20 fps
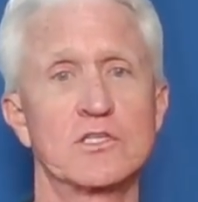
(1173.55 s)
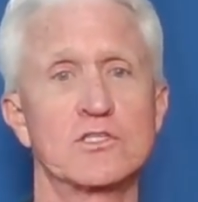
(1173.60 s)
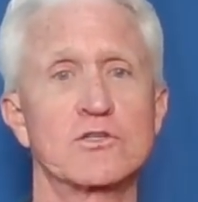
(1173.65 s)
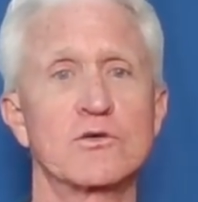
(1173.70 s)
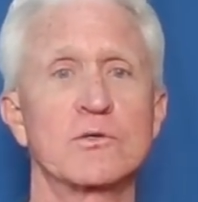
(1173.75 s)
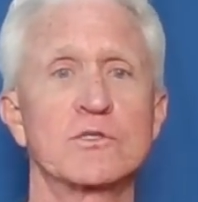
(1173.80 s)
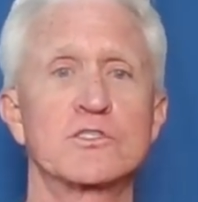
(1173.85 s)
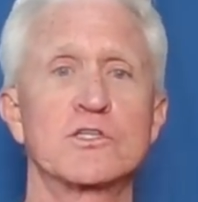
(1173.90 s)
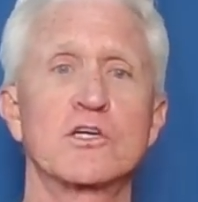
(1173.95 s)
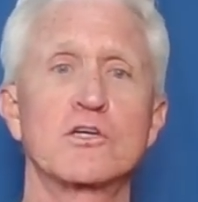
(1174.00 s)

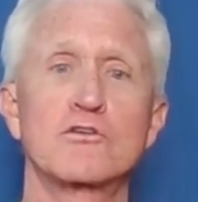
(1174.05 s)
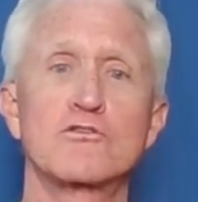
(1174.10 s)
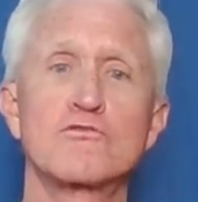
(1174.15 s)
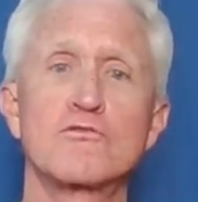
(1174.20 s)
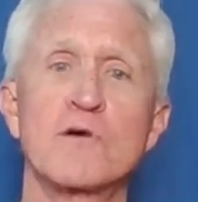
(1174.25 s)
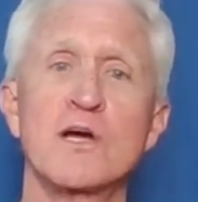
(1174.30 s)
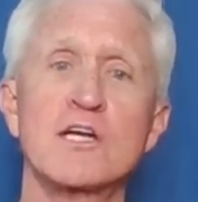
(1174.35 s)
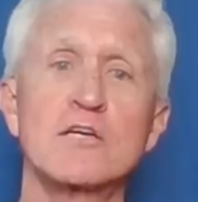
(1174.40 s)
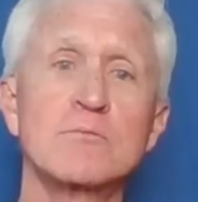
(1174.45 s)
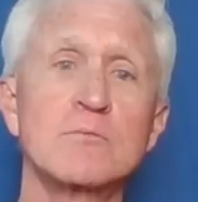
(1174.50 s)
So it's
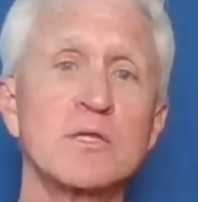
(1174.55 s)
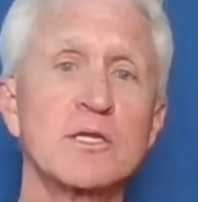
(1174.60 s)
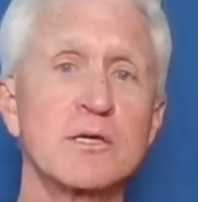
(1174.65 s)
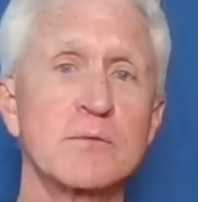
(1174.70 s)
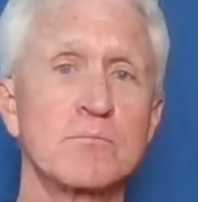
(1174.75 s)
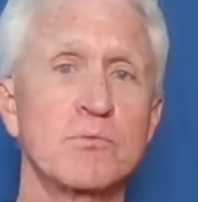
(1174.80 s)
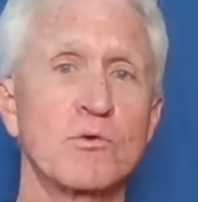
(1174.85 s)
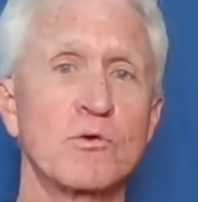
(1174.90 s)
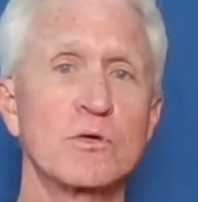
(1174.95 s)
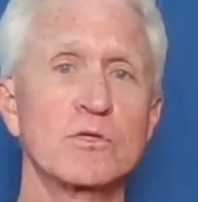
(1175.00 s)

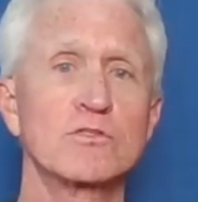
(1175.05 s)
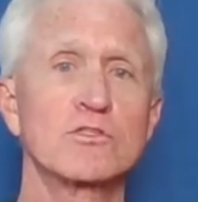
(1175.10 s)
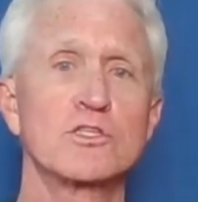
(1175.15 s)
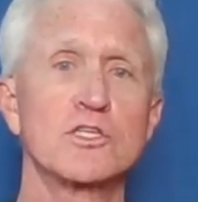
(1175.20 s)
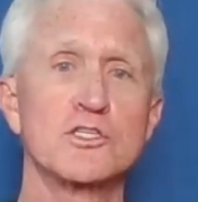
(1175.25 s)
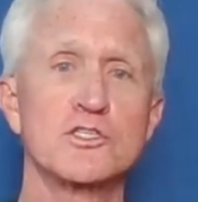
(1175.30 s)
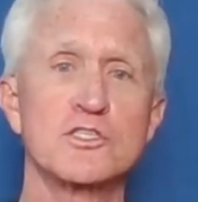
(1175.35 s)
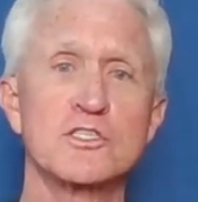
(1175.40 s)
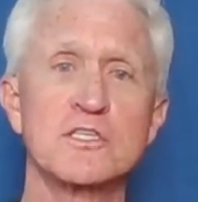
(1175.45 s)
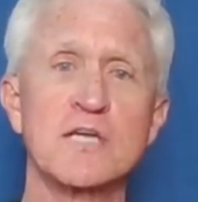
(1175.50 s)
incredibly
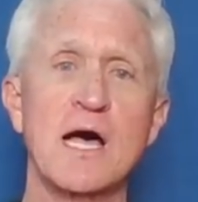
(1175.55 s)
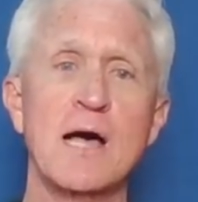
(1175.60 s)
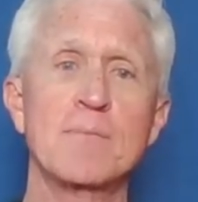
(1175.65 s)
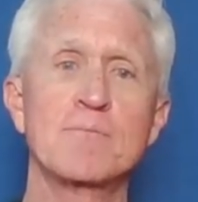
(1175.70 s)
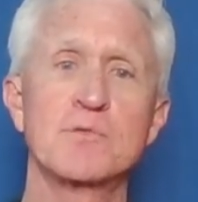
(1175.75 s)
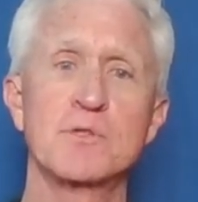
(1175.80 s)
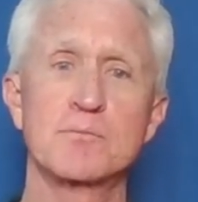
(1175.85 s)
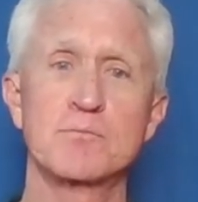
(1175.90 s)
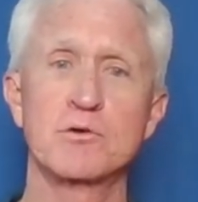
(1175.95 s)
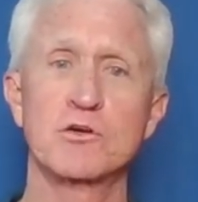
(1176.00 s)
important to
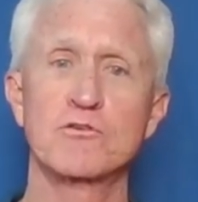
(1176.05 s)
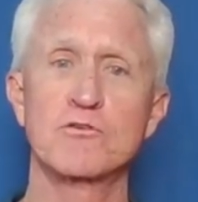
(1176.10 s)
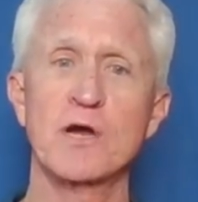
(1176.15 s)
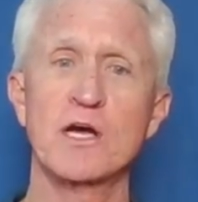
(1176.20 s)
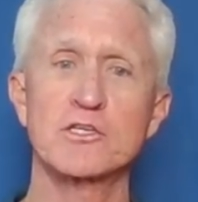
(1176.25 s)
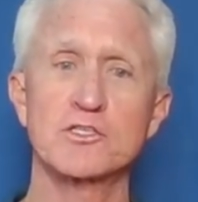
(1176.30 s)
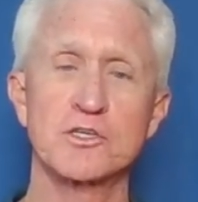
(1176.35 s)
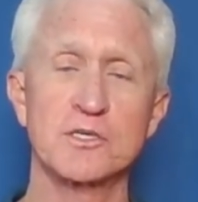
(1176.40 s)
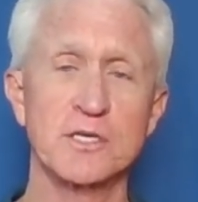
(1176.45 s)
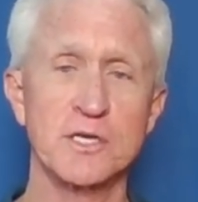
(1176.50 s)
stop the
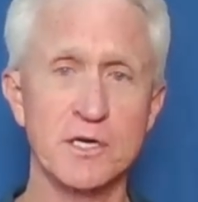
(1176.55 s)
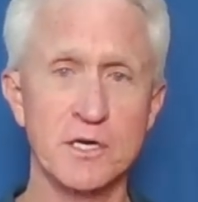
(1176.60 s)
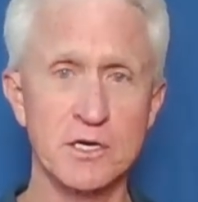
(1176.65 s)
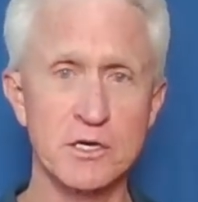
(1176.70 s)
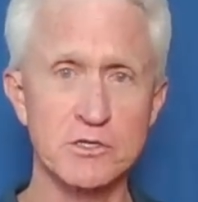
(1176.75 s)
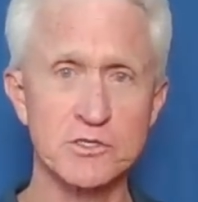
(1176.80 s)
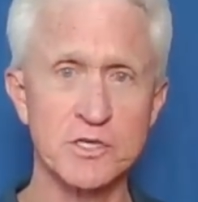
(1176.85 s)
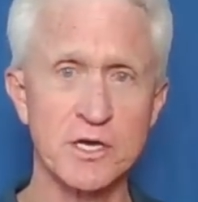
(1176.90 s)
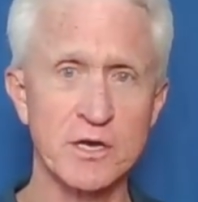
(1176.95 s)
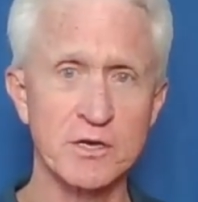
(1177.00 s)
progression.
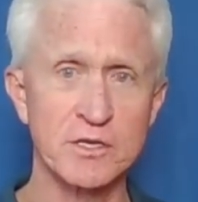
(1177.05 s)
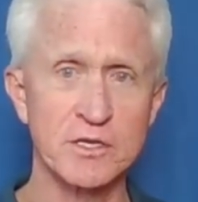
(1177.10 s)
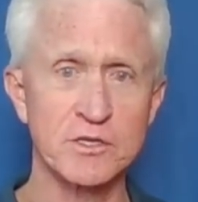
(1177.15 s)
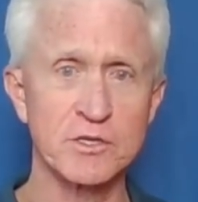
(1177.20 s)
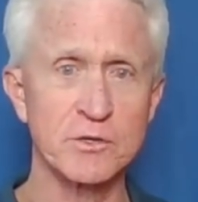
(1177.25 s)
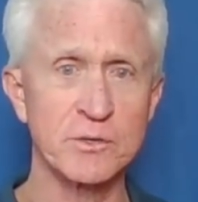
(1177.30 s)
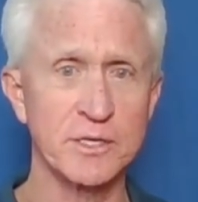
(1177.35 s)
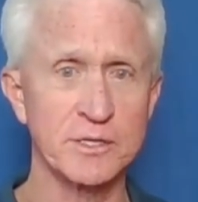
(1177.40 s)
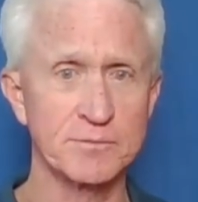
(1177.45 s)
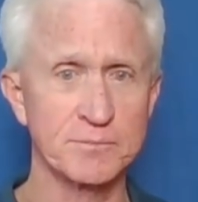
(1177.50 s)
Here's how
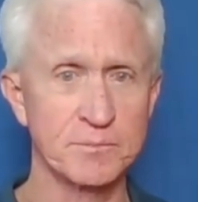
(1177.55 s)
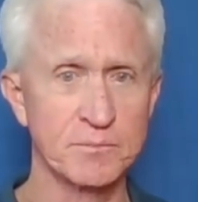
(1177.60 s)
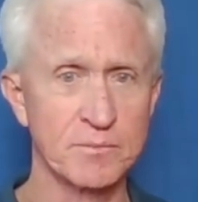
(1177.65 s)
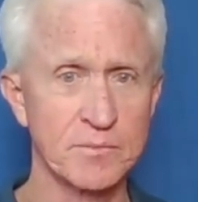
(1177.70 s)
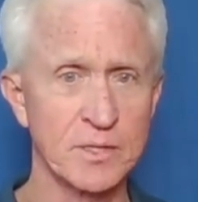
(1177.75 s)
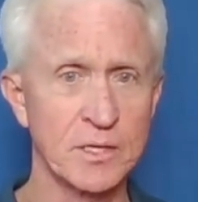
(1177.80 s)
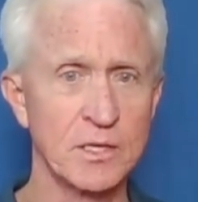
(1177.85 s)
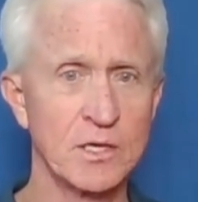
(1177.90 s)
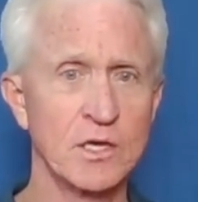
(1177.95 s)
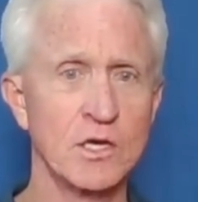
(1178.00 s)
you do it
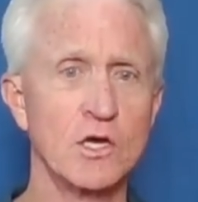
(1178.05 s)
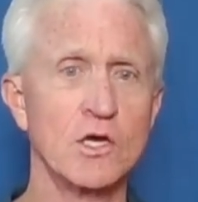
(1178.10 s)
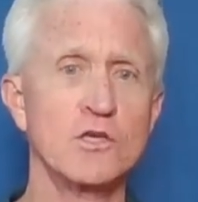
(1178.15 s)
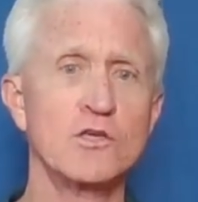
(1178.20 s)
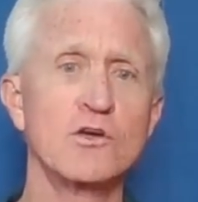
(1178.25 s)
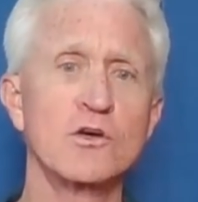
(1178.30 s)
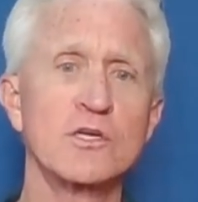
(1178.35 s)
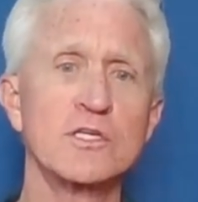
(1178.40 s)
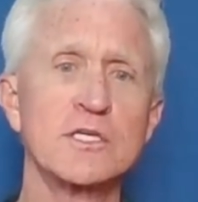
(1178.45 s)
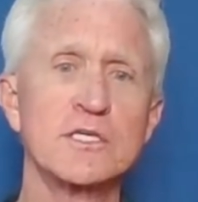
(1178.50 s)

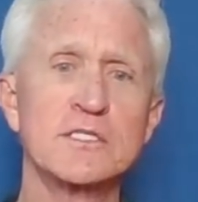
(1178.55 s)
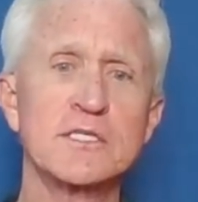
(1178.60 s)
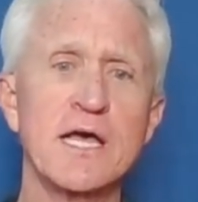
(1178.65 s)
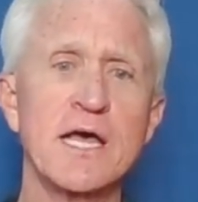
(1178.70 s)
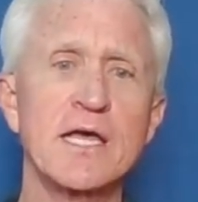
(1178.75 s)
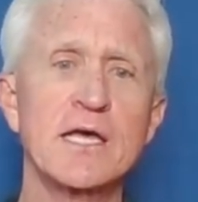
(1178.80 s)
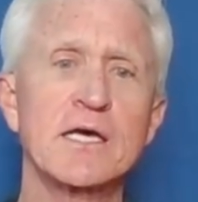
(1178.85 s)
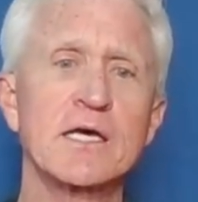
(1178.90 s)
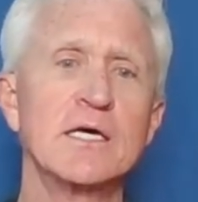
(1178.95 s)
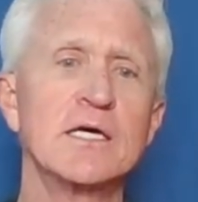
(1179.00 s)
you're going to
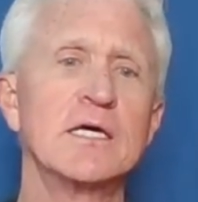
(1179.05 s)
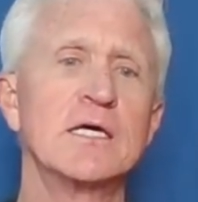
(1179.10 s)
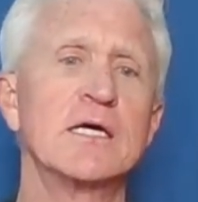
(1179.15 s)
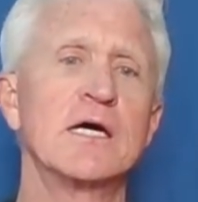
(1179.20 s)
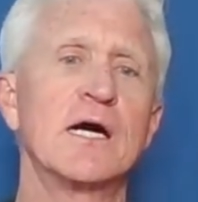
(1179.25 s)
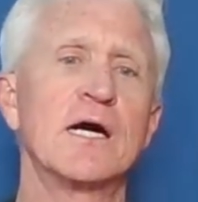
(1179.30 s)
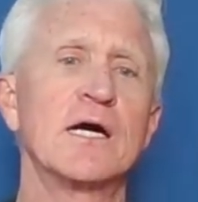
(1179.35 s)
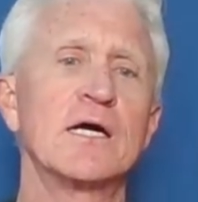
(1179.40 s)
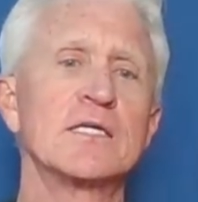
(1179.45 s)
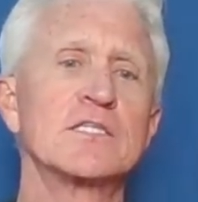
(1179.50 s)
take
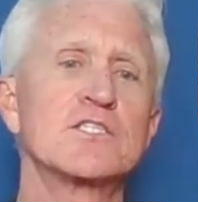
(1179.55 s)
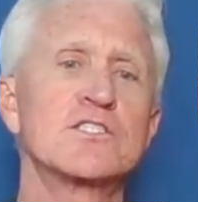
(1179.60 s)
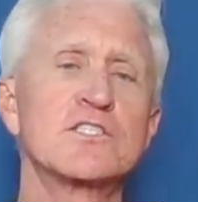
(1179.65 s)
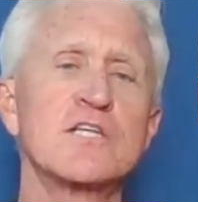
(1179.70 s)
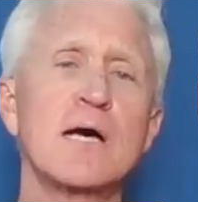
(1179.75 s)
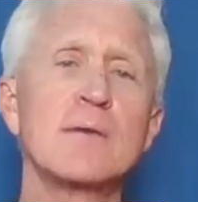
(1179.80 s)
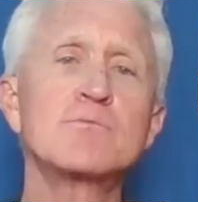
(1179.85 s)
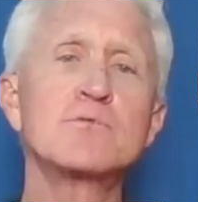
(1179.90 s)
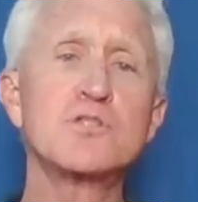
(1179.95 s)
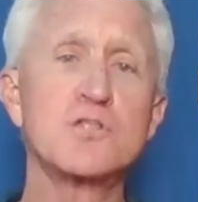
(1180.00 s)
uh,
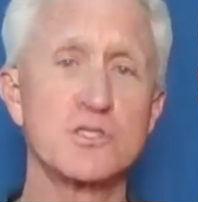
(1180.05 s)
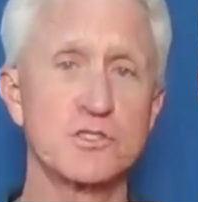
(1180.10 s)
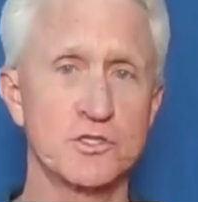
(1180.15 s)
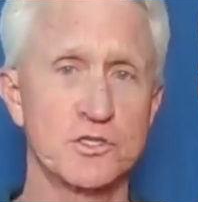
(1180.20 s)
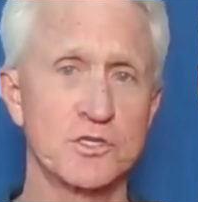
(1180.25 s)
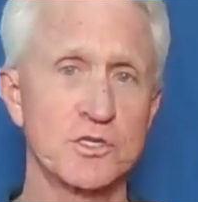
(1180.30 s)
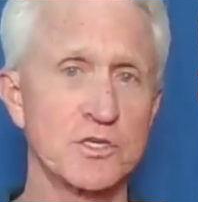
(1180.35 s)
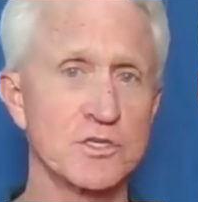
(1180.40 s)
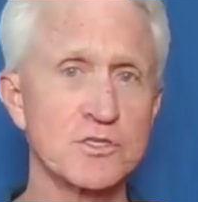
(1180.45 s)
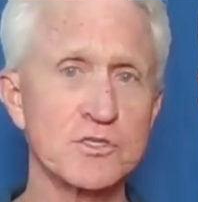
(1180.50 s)

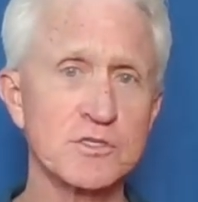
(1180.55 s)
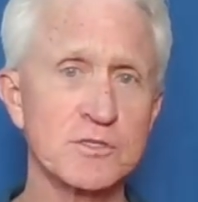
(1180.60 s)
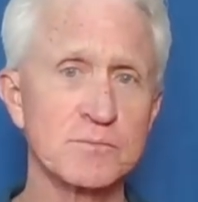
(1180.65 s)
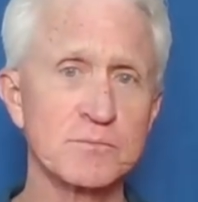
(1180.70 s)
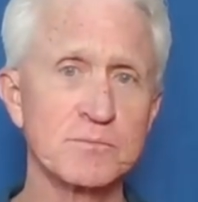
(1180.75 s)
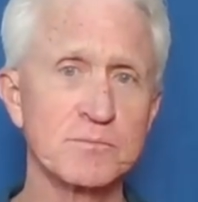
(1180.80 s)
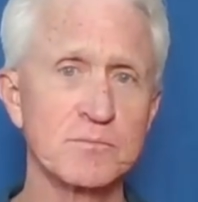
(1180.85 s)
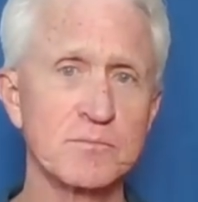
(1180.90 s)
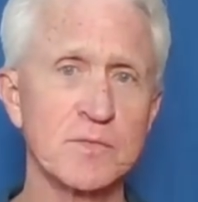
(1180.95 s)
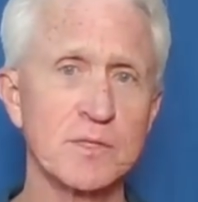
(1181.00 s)
substances.